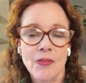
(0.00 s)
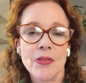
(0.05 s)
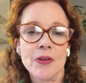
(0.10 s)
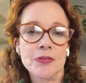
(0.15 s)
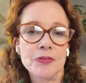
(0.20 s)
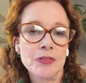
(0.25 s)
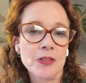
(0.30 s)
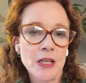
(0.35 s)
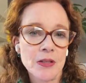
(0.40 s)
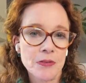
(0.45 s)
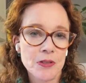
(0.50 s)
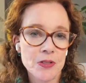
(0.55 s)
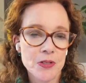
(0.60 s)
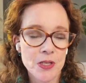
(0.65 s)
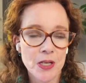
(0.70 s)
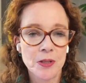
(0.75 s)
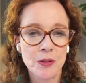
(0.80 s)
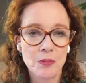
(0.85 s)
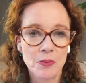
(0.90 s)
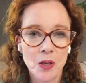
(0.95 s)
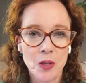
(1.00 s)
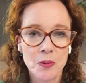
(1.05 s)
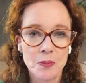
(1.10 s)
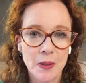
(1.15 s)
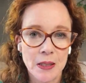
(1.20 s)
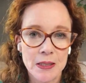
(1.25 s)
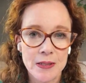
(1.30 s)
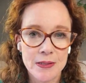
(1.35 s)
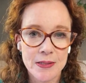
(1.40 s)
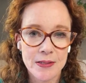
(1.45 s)
the flavors and
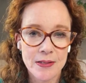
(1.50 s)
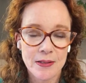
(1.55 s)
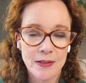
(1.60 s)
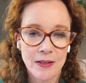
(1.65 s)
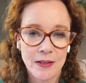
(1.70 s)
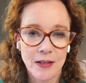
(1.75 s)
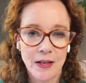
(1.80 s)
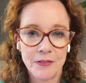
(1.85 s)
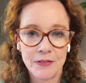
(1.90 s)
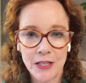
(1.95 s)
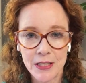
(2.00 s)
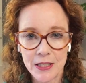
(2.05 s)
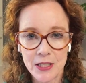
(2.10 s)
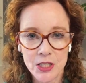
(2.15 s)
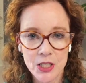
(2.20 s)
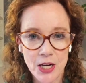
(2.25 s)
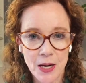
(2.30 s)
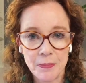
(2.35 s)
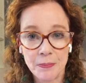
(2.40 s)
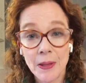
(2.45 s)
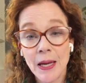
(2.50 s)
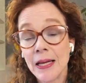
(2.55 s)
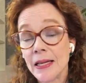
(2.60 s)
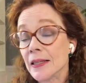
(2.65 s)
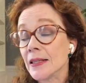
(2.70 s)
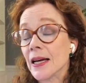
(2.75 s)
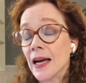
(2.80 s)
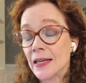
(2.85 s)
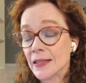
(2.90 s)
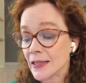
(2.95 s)
aromas of any
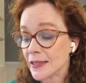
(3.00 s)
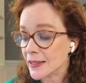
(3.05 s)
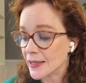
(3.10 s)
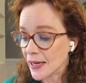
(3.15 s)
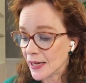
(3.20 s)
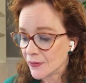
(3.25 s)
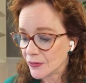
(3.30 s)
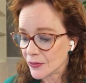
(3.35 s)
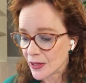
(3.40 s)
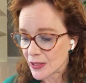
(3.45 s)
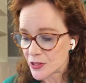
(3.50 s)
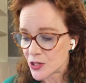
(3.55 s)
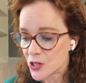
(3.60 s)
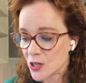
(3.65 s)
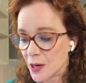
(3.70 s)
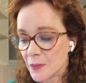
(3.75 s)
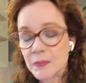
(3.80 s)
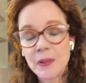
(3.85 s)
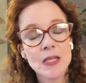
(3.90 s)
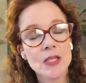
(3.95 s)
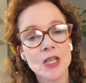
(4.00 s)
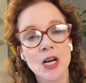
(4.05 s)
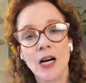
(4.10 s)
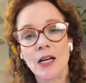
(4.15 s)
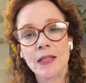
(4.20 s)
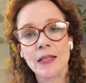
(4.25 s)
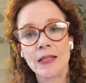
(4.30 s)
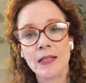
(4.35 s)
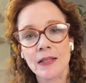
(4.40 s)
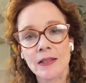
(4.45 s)
champagne. And again, that's not me
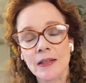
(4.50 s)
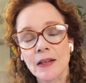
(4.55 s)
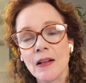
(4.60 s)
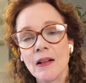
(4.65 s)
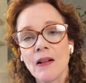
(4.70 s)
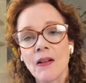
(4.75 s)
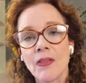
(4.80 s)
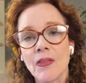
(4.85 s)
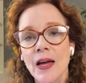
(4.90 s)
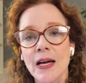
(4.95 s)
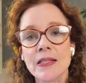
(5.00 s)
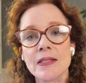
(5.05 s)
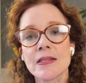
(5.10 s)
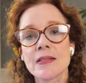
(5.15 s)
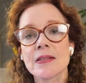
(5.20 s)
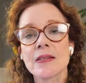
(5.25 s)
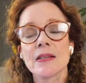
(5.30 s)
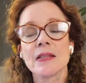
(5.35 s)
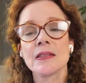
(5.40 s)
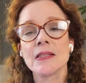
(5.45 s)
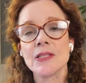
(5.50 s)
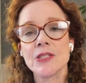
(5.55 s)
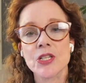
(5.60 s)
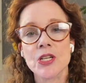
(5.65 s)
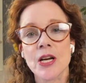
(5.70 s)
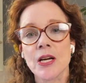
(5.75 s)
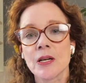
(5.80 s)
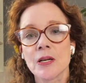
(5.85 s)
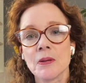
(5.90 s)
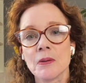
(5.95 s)
talking, that's
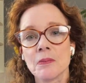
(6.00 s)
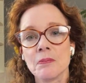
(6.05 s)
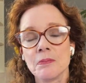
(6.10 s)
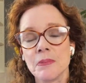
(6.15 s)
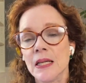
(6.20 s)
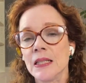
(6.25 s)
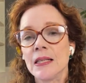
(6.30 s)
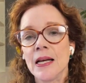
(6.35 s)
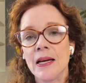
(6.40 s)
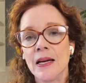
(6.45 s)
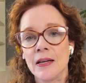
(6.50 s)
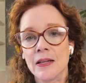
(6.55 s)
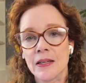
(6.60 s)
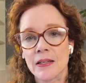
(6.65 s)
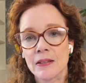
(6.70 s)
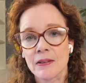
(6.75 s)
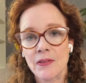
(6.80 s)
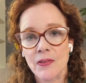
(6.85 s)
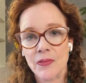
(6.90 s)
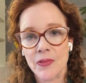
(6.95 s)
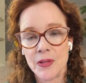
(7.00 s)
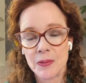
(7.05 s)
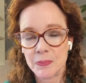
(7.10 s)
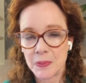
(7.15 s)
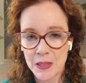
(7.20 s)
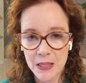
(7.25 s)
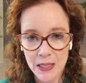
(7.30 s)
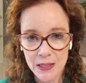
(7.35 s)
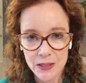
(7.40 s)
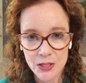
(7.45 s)
Ligier-Belair, the
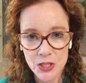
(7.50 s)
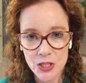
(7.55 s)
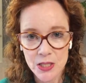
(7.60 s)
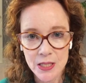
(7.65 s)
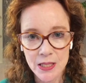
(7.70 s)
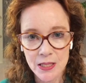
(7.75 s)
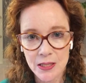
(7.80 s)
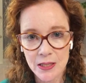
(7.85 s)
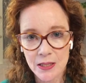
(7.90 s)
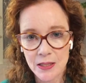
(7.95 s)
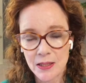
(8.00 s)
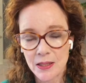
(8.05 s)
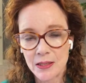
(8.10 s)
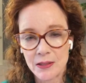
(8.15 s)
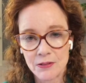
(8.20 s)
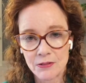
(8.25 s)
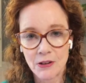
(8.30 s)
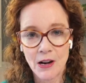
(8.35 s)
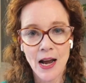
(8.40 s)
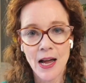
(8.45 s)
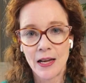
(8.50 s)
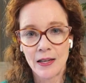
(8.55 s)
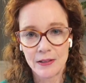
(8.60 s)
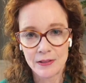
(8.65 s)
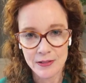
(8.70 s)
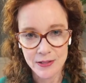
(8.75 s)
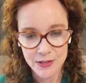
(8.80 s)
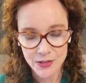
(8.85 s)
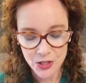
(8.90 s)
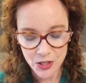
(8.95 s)
PhD in
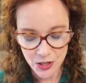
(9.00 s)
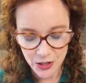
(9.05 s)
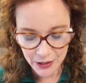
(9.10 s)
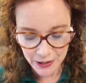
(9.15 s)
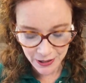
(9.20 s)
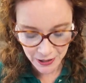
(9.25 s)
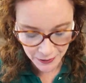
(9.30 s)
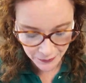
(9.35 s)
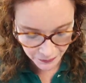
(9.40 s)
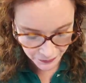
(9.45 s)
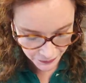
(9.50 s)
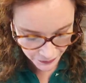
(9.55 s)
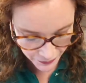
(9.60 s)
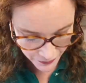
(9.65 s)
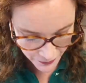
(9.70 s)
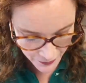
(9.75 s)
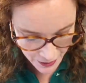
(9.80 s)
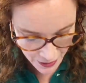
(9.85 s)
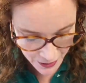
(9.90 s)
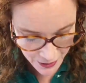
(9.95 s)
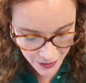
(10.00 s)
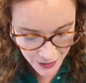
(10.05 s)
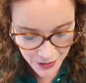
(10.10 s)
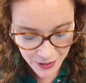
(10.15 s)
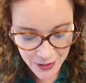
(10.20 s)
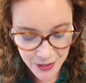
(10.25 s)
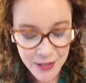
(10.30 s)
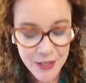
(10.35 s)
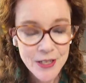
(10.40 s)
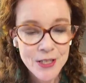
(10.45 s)
Reims, talking.
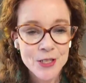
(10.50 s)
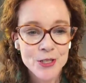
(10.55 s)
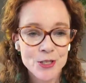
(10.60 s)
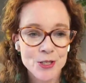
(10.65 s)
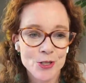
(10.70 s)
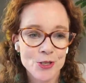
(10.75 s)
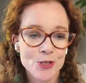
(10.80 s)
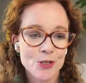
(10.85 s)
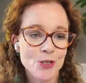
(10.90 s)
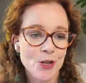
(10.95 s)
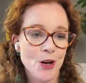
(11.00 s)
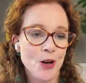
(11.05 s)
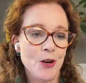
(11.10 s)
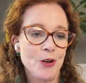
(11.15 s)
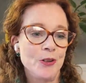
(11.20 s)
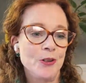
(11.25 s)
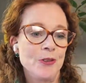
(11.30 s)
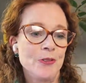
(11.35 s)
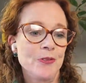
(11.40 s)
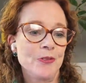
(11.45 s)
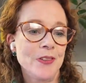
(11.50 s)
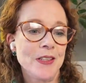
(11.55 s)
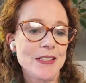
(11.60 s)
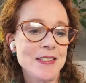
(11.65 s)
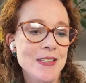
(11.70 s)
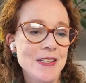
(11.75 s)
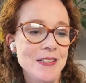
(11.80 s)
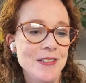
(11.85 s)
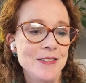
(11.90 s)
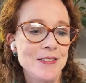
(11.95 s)
So,
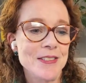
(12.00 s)
let's see